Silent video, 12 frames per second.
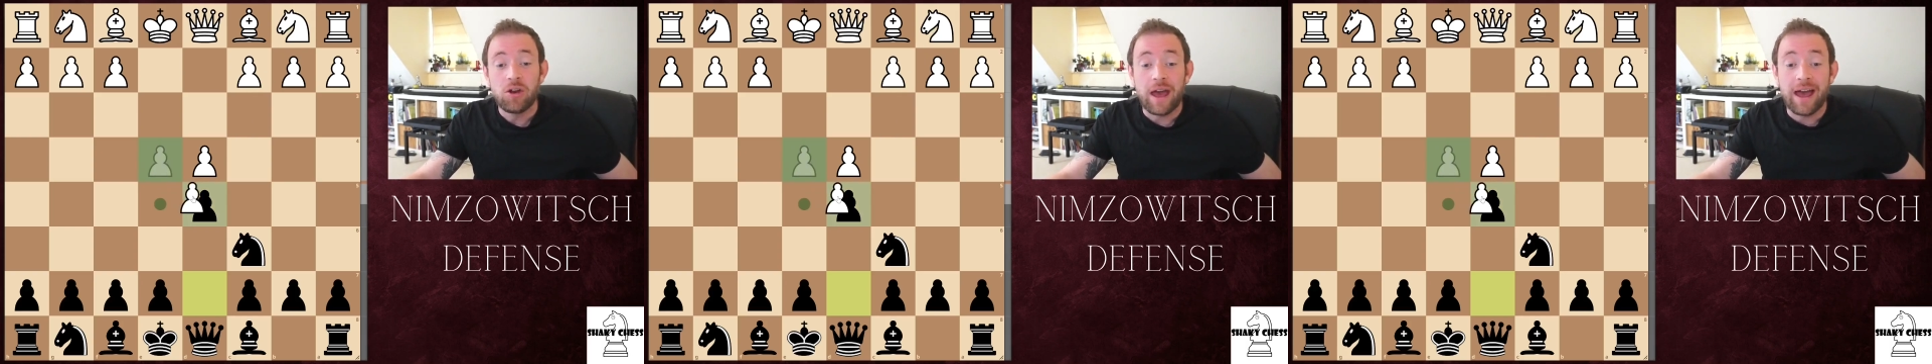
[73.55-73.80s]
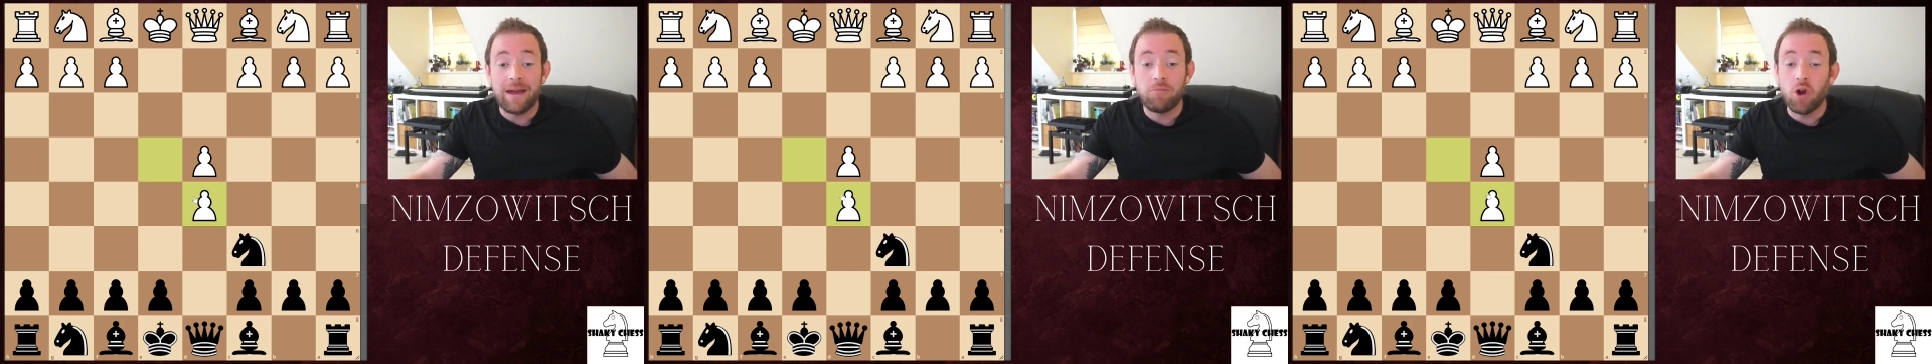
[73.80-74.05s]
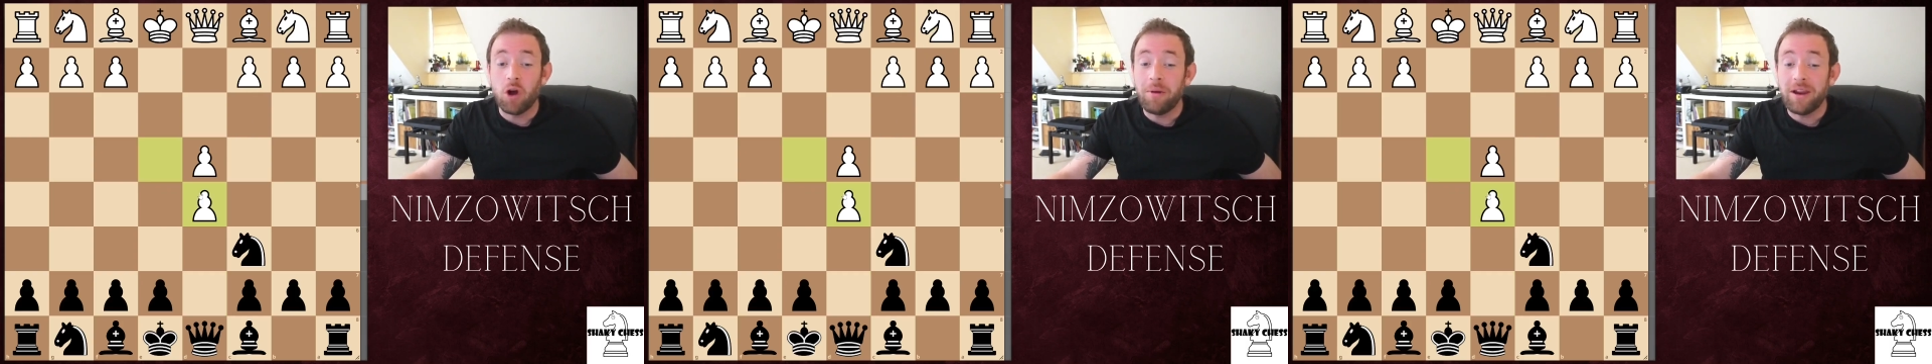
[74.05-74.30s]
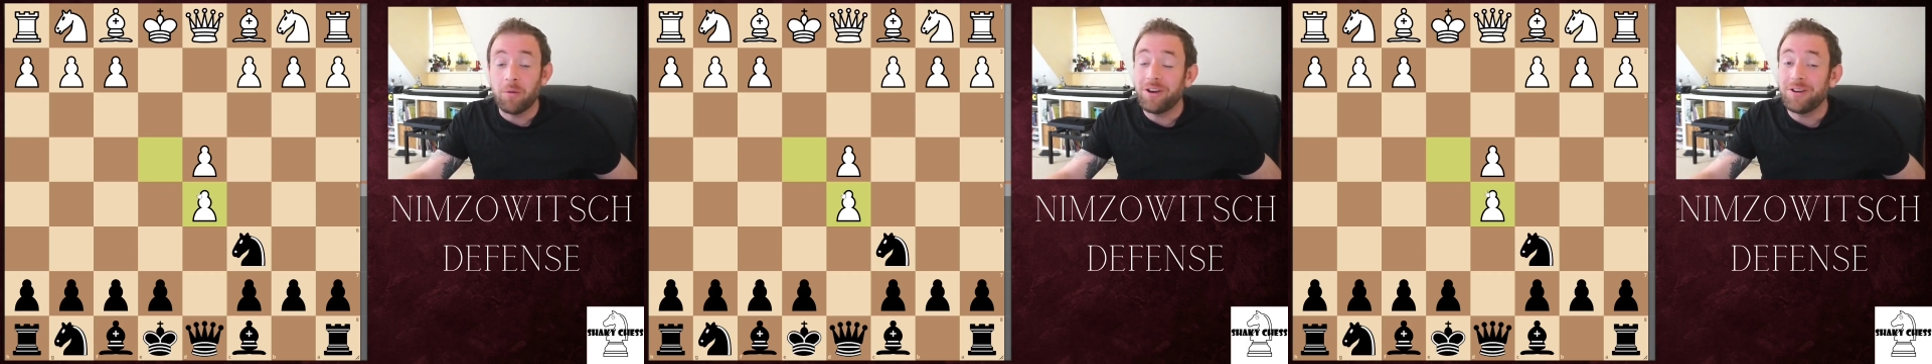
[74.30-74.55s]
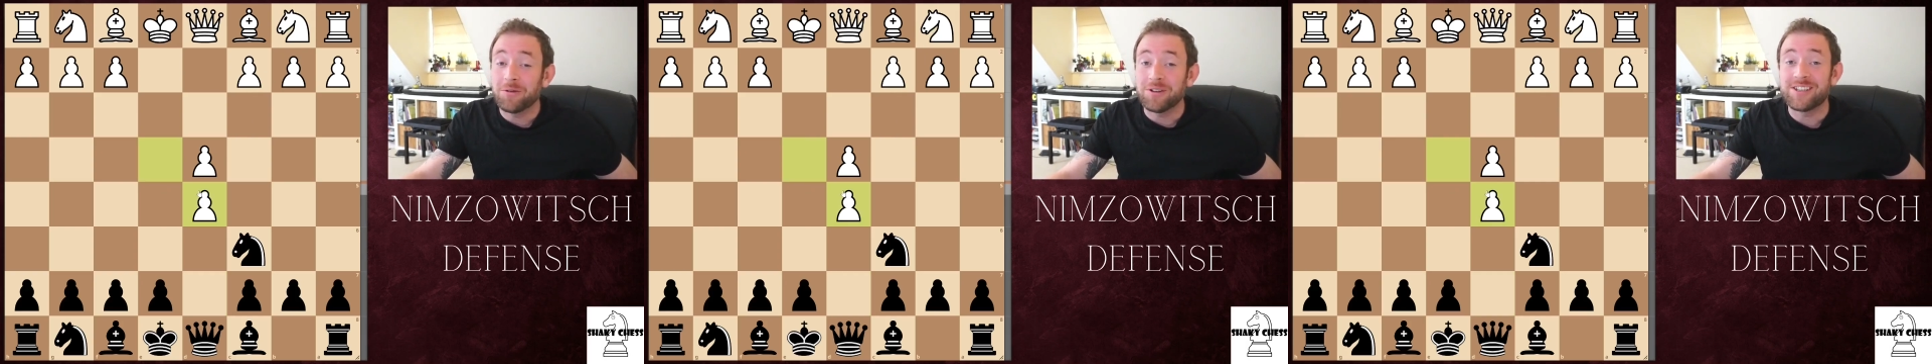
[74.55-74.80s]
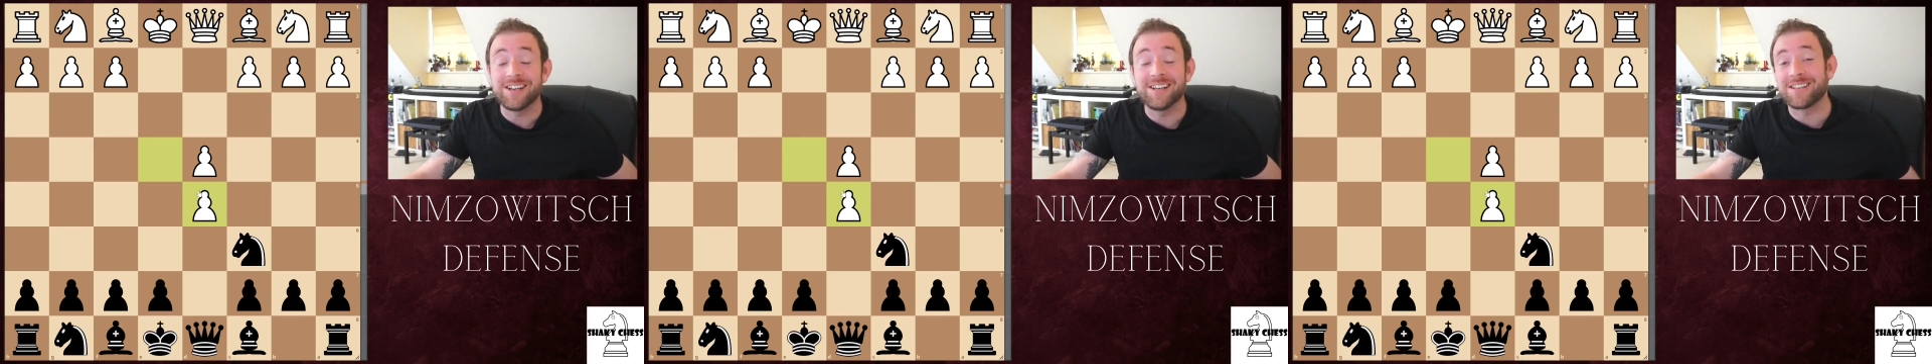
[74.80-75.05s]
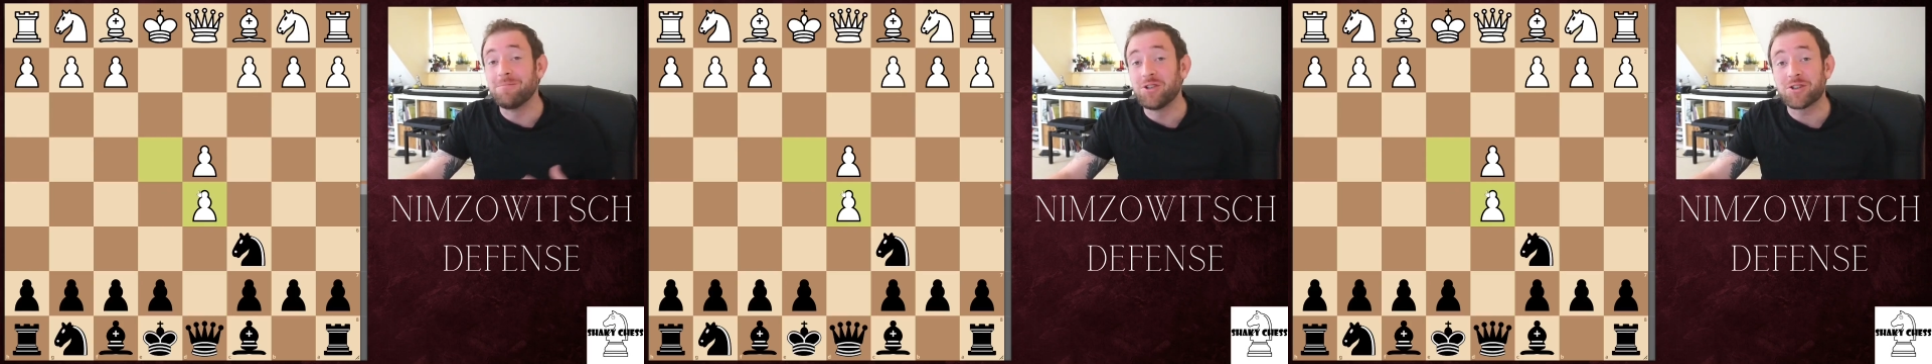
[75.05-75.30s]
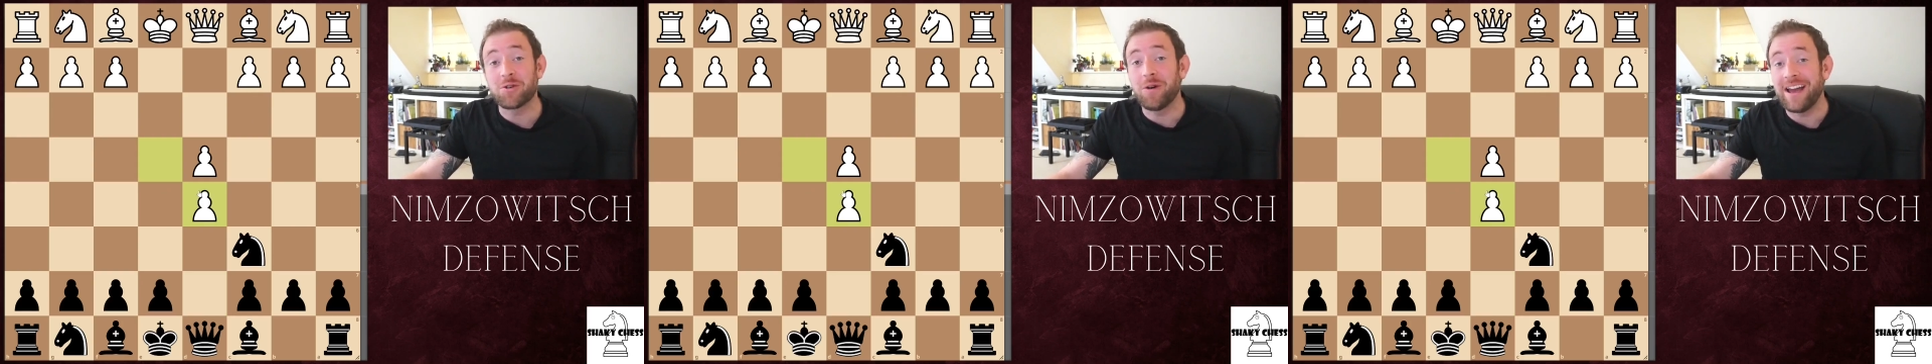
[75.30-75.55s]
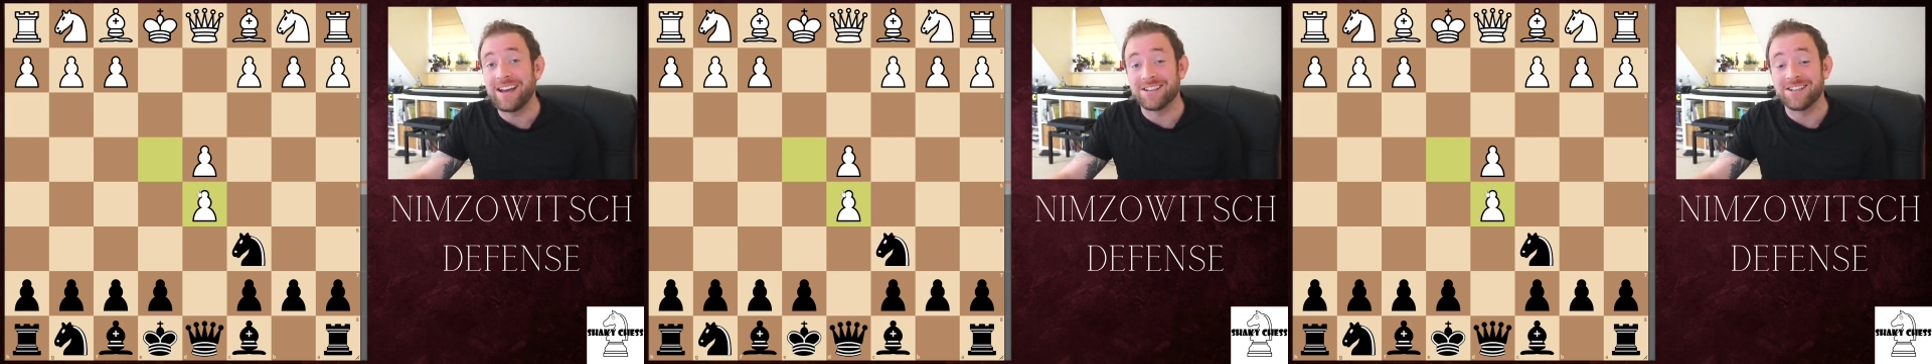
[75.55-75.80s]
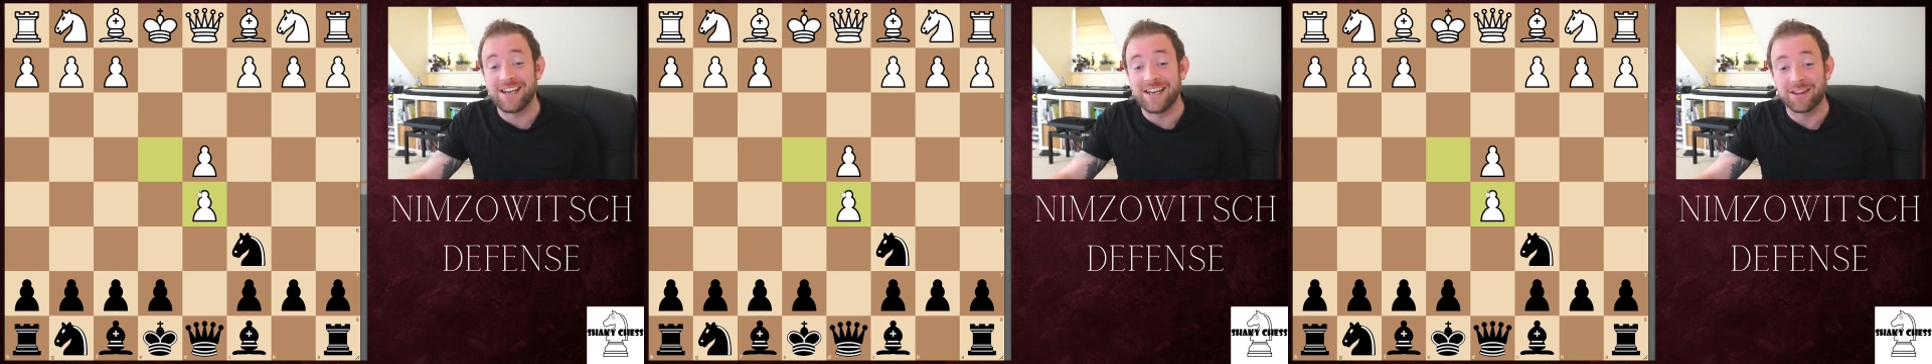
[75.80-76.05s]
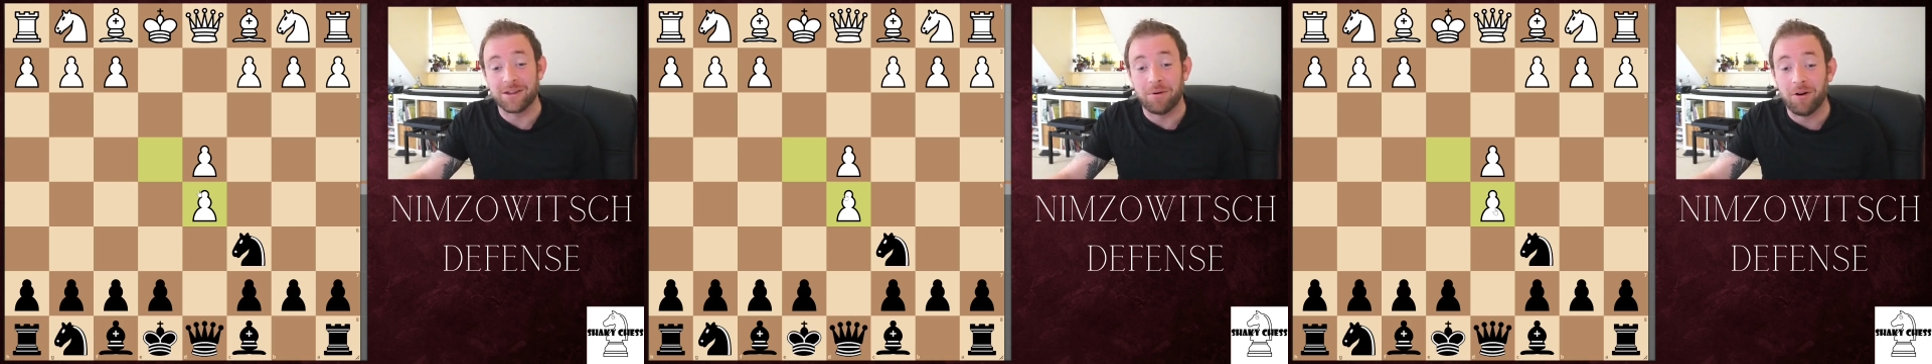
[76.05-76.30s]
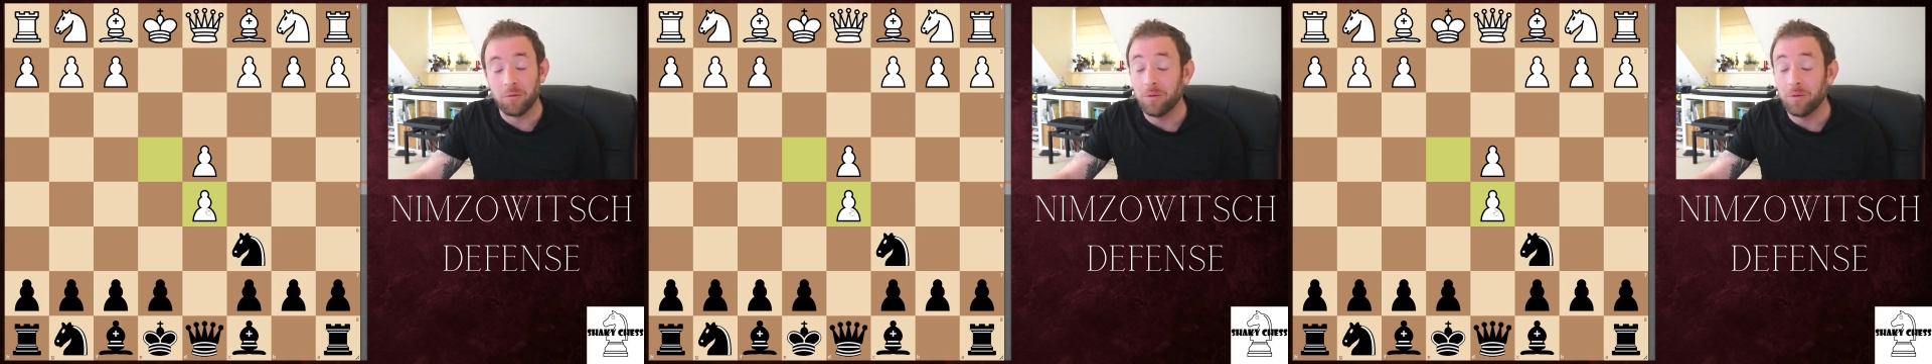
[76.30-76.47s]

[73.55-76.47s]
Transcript: Normally what you're going to see is them just go ahead and take the pawn.